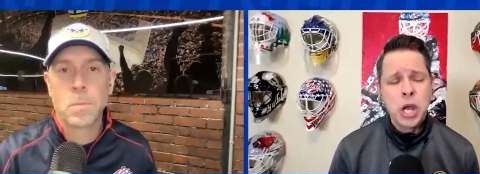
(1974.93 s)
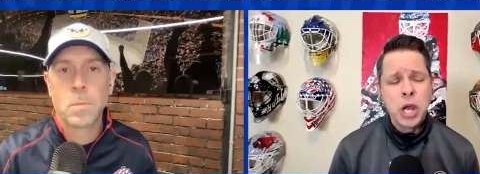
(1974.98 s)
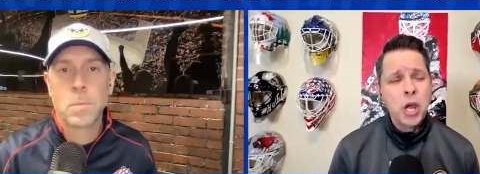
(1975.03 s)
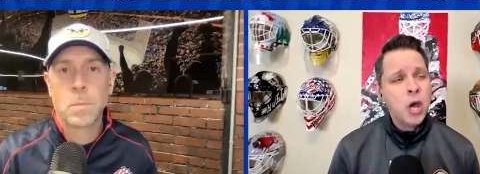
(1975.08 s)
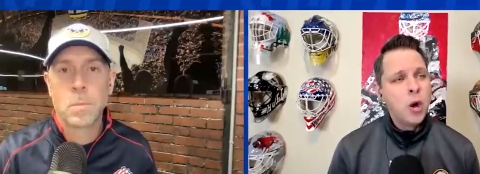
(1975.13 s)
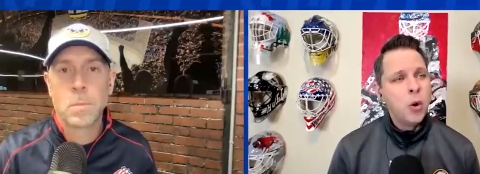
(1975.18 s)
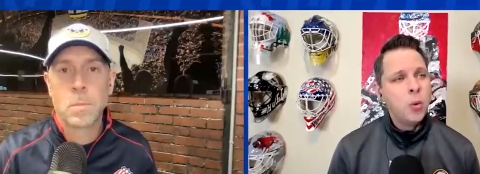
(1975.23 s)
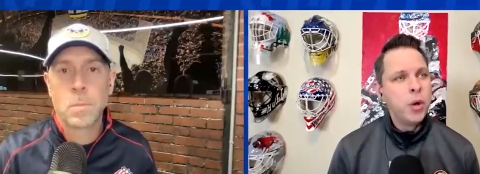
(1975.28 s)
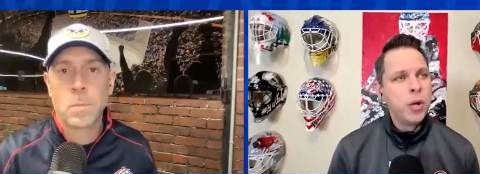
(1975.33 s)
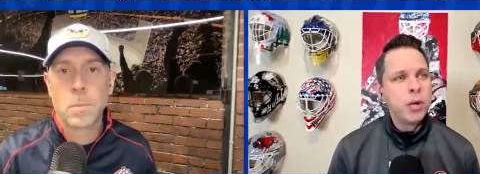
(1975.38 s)

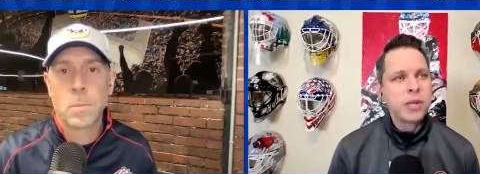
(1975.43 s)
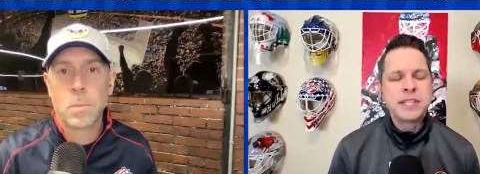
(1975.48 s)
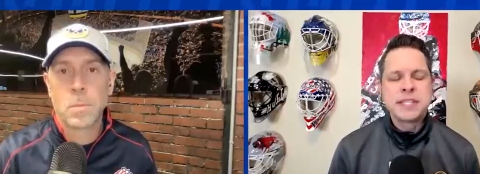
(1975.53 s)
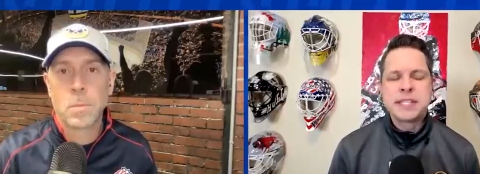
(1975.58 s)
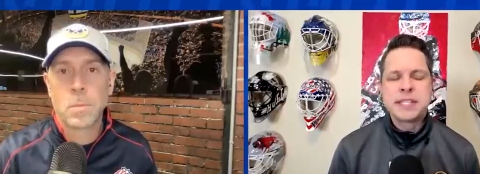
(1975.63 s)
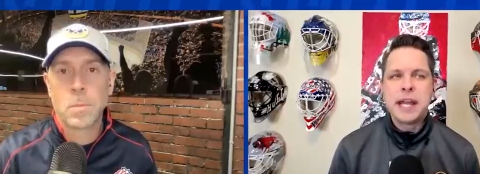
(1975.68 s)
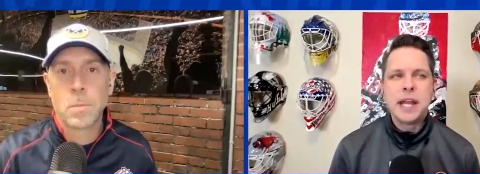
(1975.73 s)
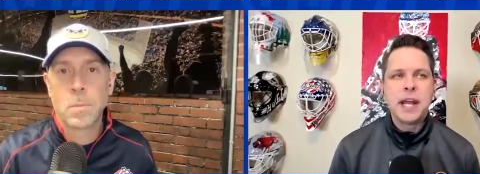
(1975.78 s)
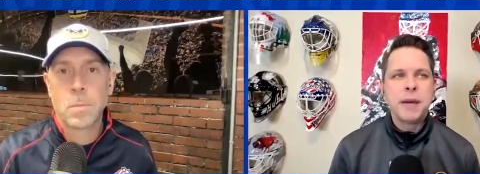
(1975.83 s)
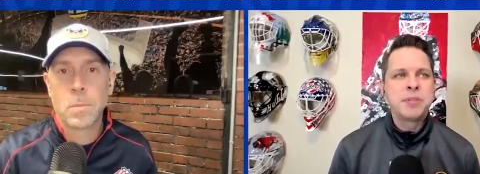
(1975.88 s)
Speaker 1: will set
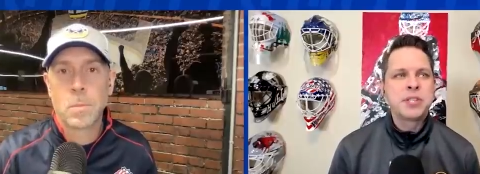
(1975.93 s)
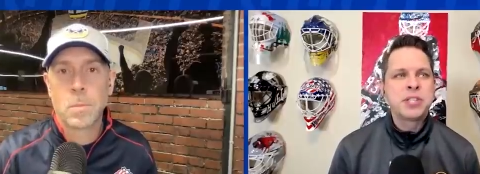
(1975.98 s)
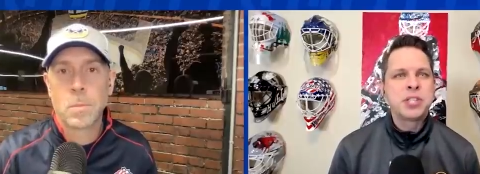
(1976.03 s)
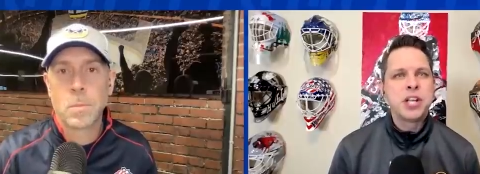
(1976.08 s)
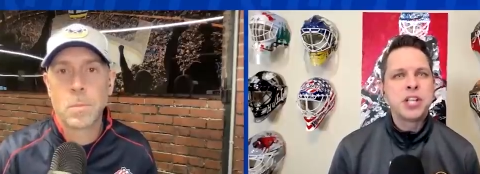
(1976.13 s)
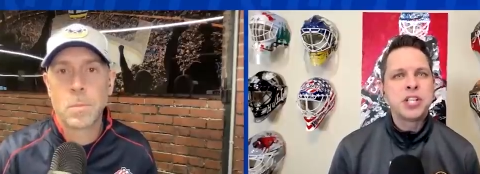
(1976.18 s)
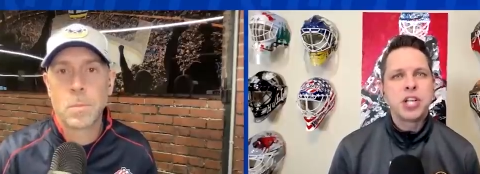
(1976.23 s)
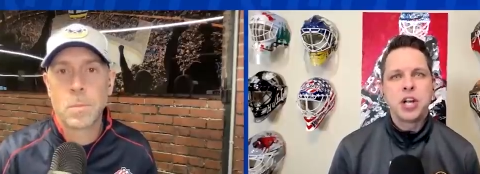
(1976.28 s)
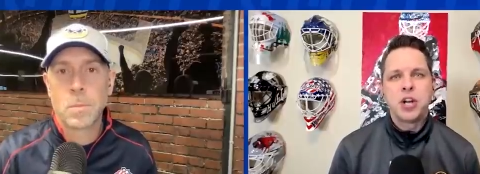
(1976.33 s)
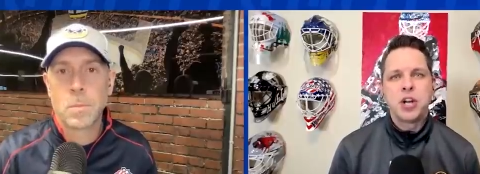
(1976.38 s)
up such
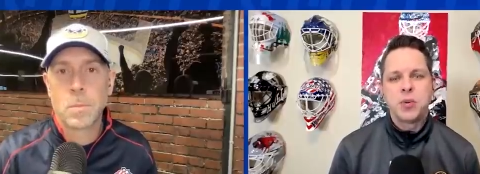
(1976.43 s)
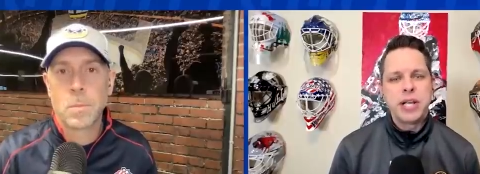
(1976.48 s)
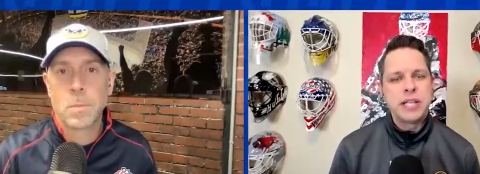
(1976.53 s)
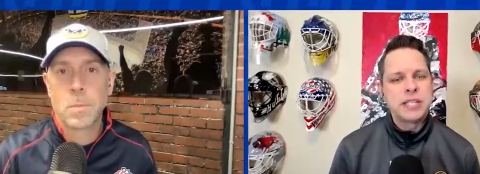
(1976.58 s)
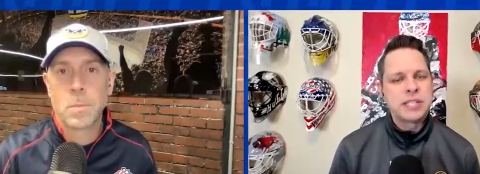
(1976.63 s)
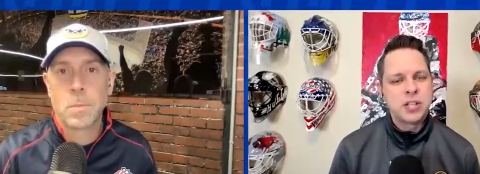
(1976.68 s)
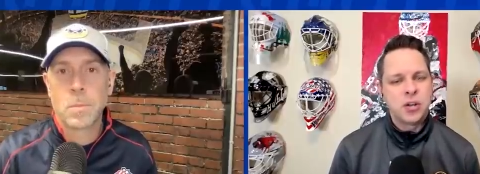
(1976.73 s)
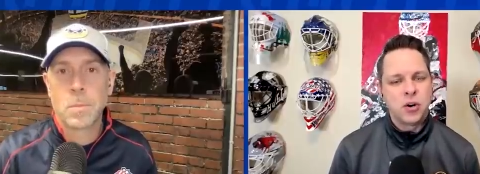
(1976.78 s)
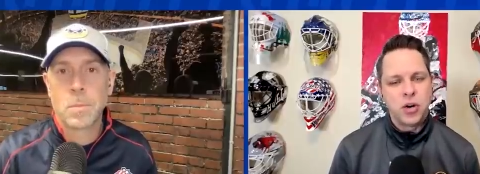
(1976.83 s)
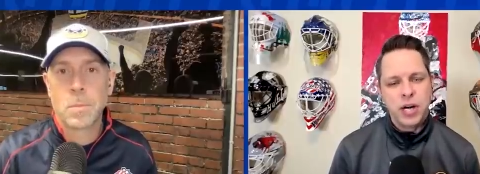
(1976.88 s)
a great
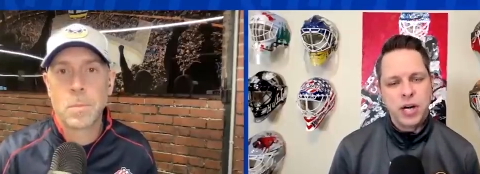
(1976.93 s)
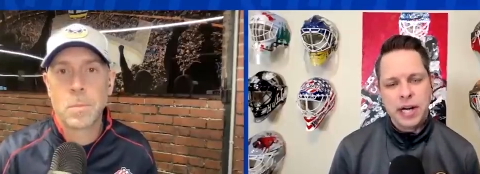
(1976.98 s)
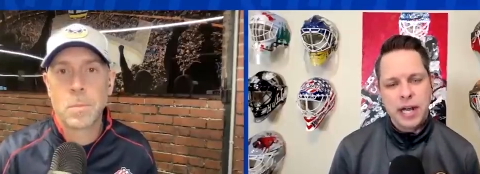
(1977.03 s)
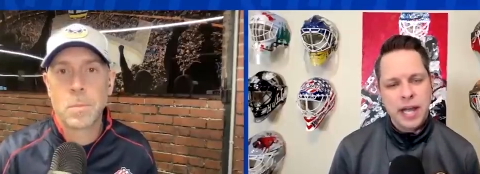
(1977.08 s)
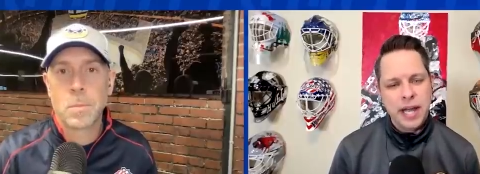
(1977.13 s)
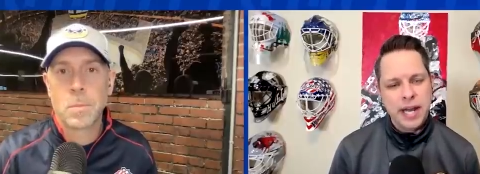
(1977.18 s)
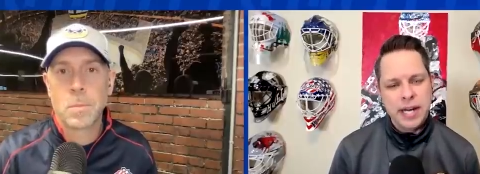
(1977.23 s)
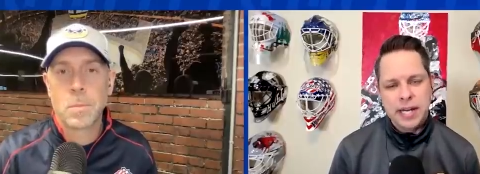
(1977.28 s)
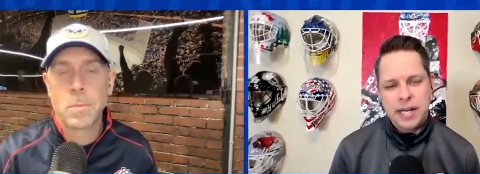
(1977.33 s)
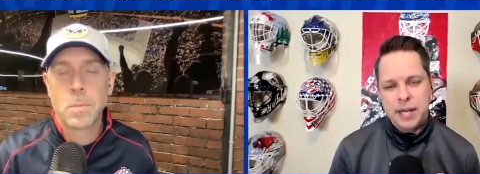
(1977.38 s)

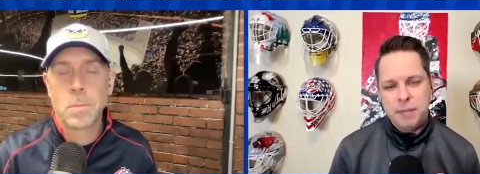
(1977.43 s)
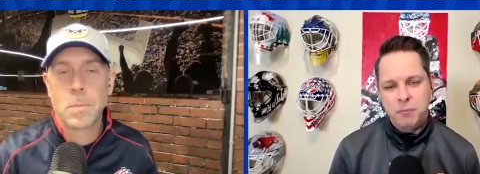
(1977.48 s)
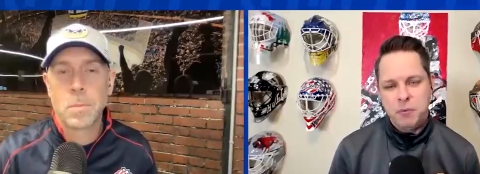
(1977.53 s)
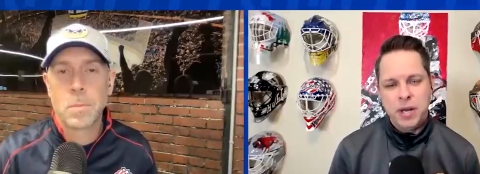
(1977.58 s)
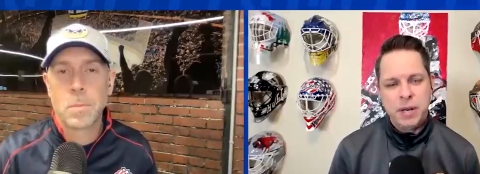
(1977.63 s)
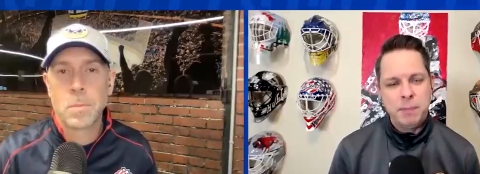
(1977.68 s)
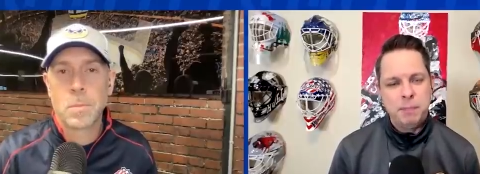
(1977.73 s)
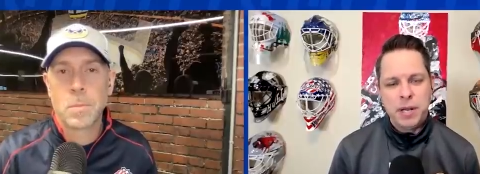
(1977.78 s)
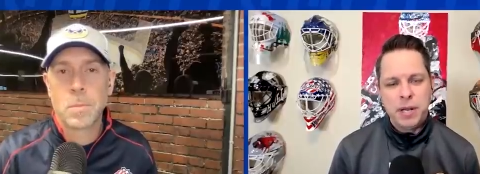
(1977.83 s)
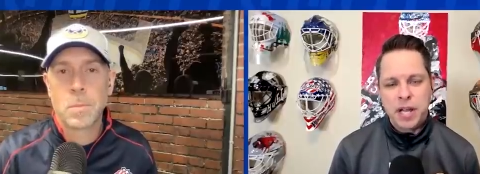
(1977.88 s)
storyline when
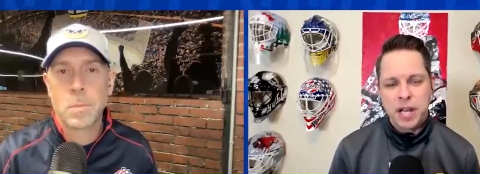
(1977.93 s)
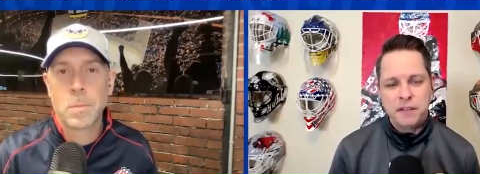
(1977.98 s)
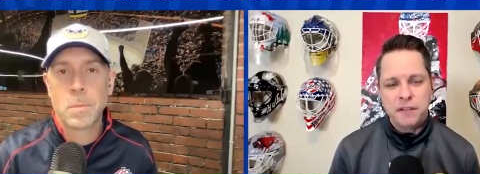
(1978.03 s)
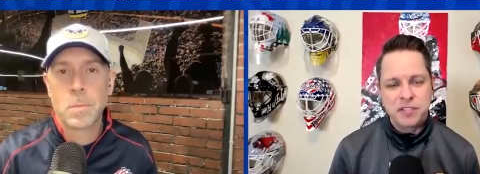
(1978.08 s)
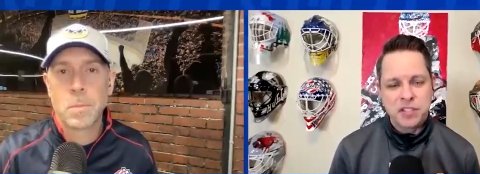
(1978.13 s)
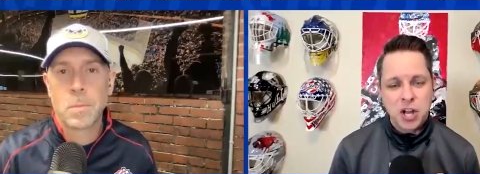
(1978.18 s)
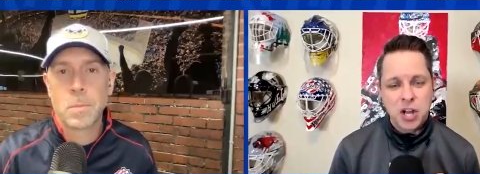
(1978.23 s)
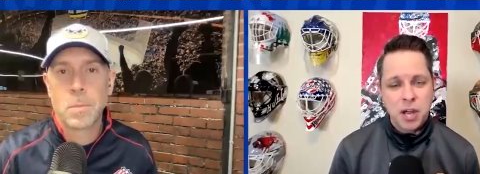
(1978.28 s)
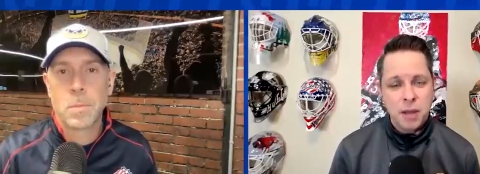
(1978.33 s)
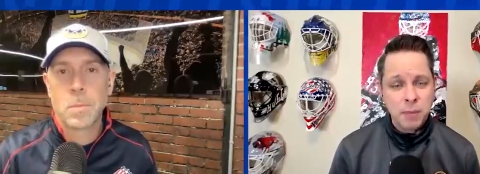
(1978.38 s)
playoffs
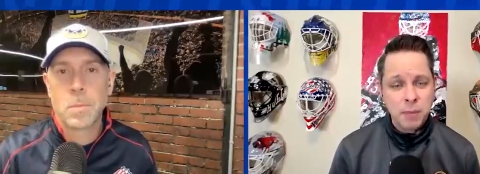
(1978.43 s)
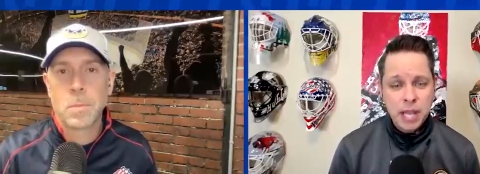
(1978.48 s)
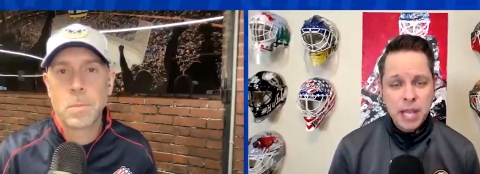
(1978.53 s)
come.